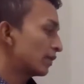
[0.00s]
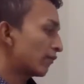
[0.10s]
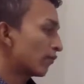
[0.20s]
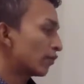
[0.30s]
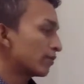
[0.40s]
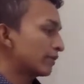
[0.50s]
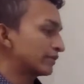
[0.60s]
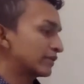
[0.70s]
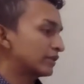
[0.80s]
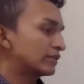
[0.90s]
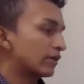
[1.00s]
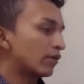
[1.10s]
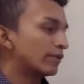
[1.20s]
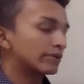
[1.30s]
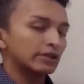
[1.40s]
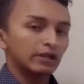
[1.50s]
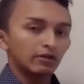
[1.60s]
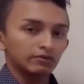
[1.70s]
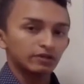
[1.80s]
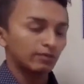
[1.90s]
Performance is the
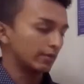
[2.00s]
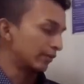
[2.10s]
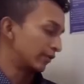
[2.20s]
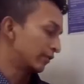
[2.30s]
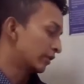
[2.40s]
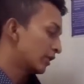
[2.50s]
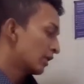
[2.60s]
overtly observable